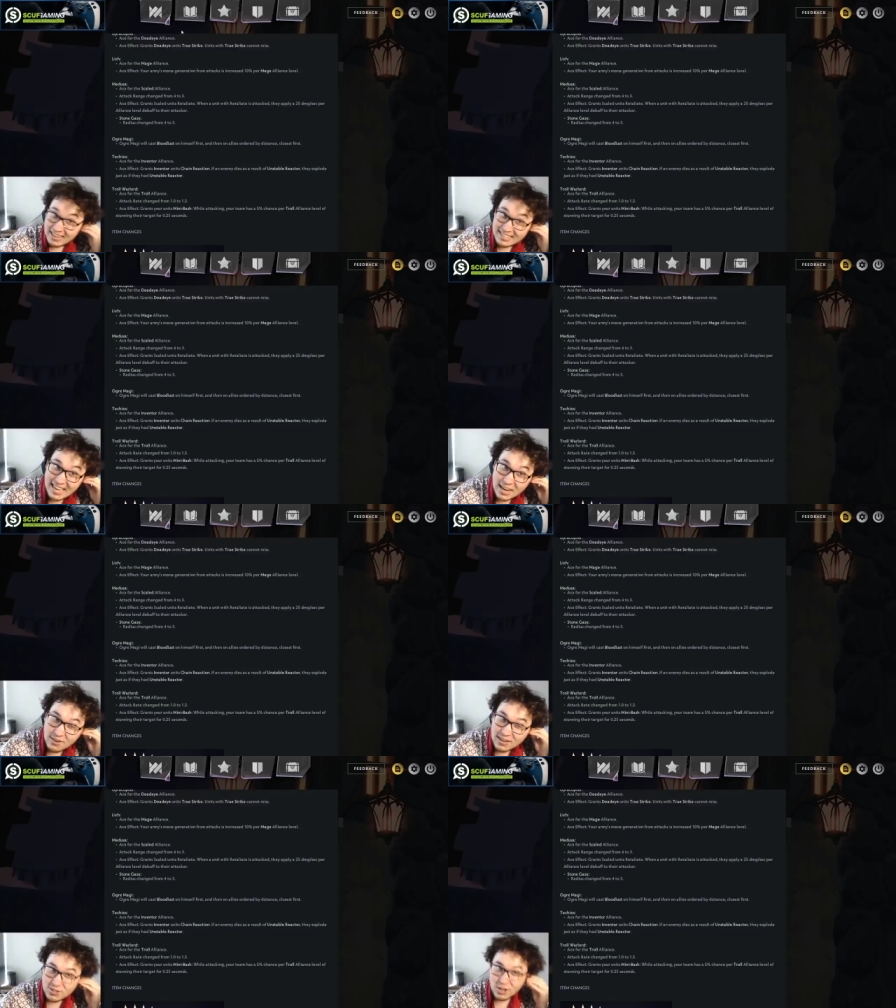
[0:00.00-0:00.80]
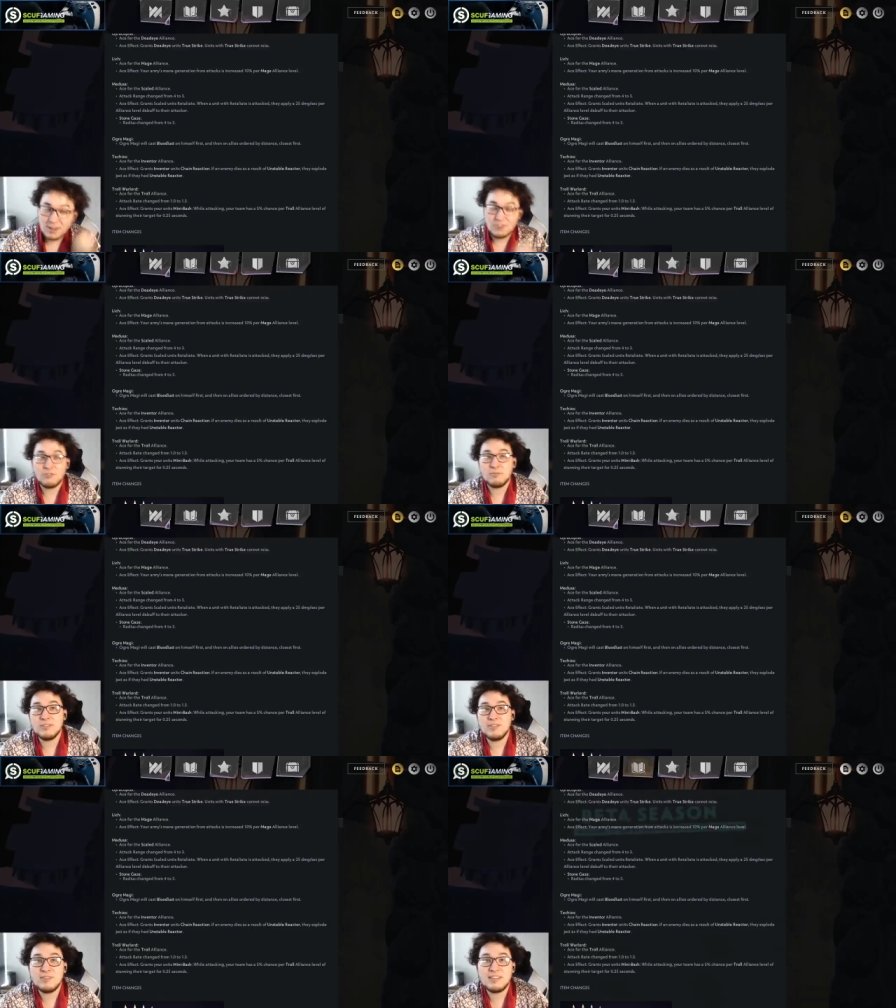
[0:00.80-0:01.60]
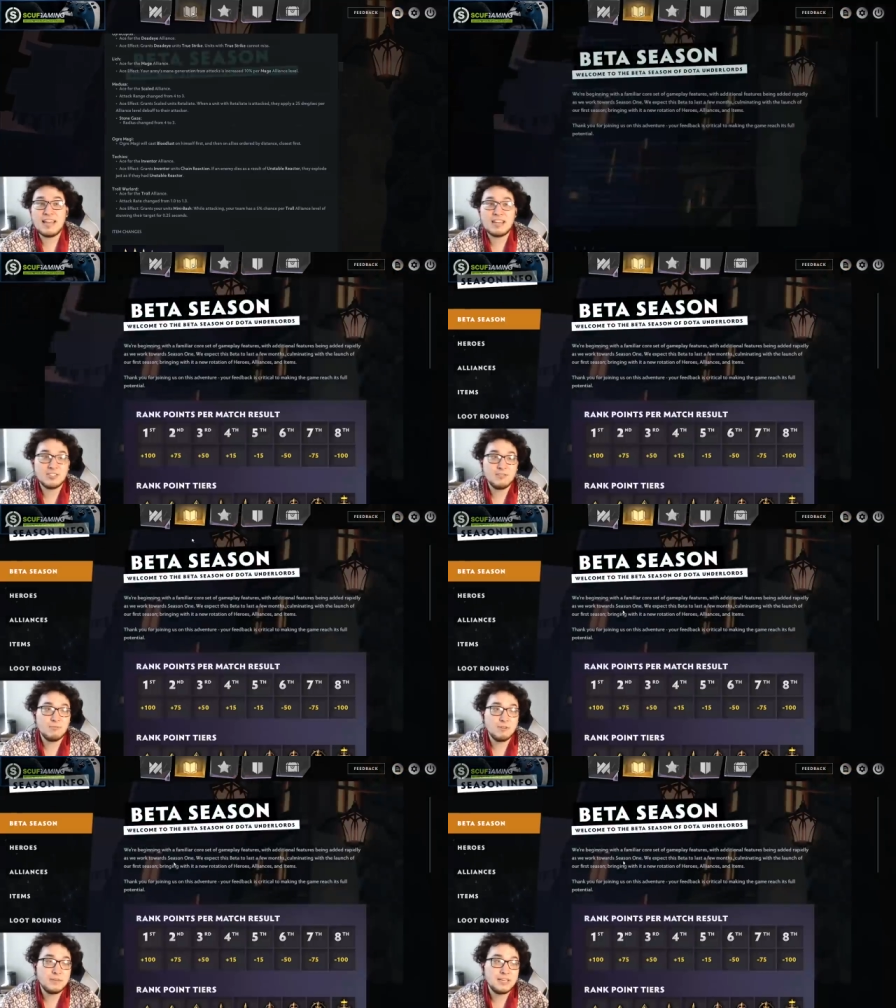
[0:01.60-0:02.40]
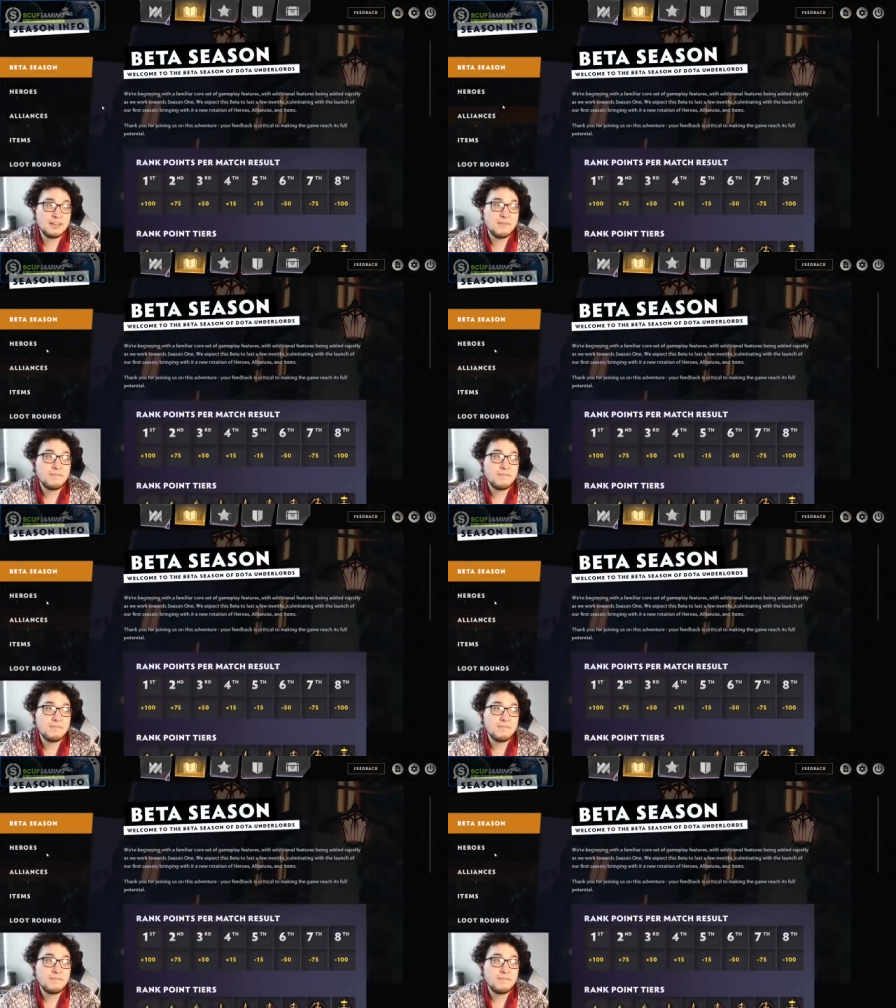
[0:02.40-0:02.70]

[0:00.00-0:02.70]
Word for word: an attack range on a normal unit actually would be.